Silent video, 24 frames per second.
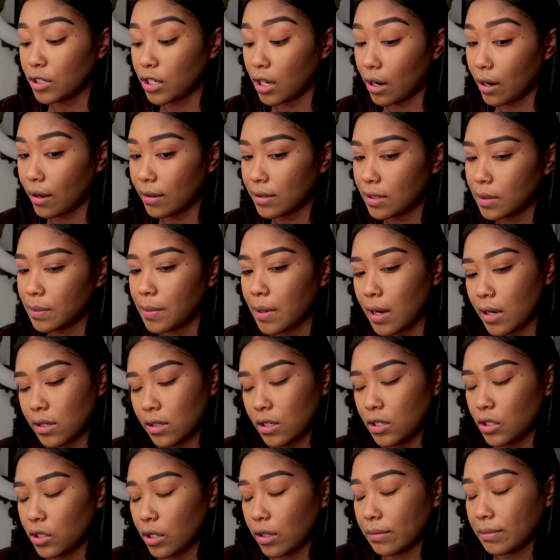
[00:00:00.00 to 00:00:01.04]
Shout out to
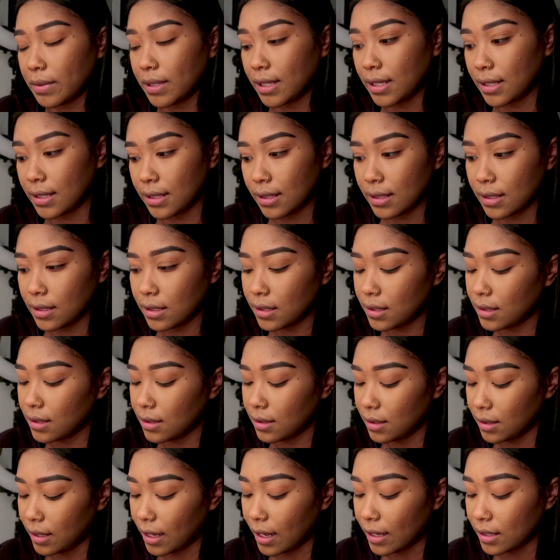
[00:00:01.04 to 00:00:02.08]
BoxyCharm because
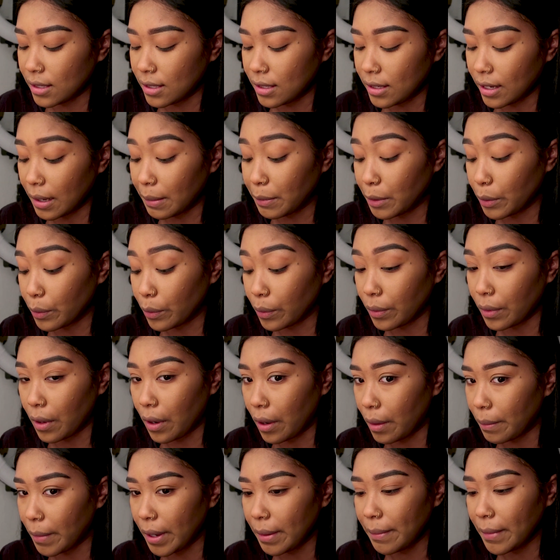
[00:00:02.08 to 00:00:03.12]
that's damn near where
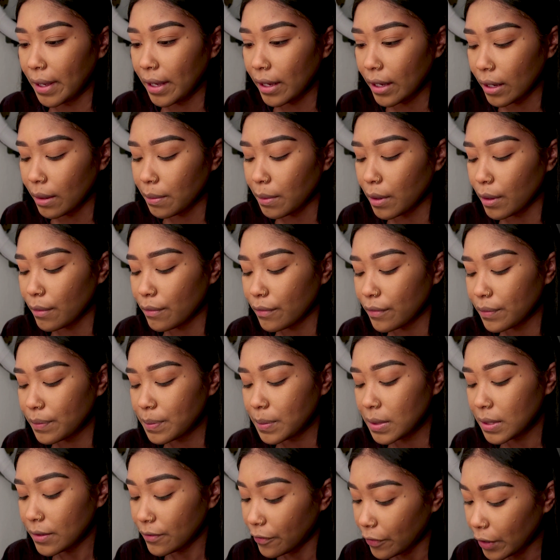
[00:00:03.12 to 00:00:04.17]
all my makeup comes
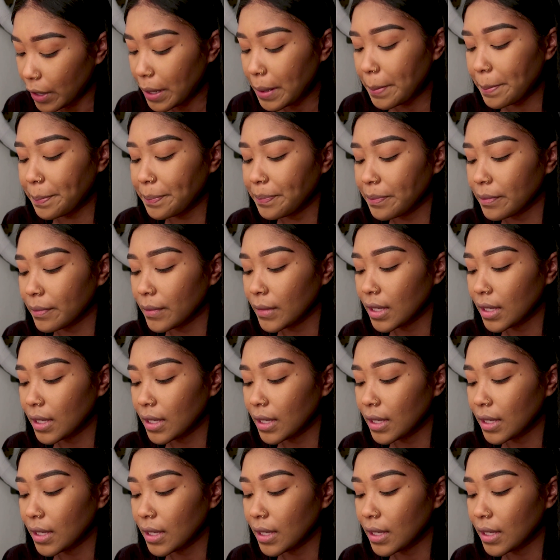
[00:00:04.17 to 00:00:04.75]
from.